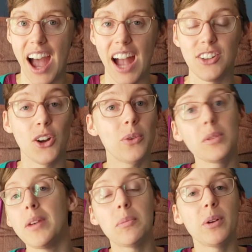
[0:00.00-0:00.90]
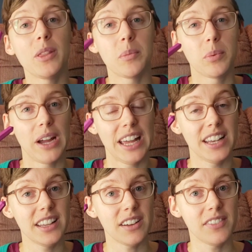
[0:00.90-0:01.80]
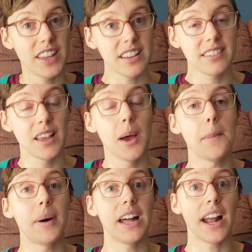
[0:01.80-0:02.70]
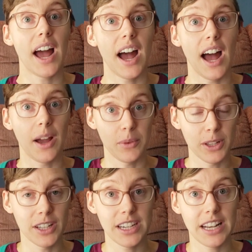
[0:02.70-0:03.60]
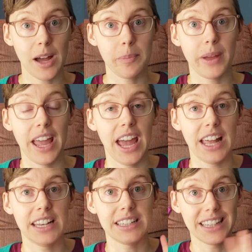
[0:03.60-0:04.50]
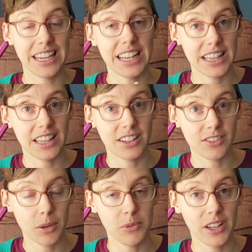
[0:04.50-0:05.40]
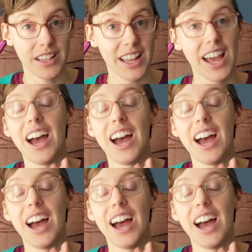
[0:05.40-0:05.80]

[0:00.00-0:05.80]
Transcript: I don't remember the brand of this, but I will look it up and link it in the description.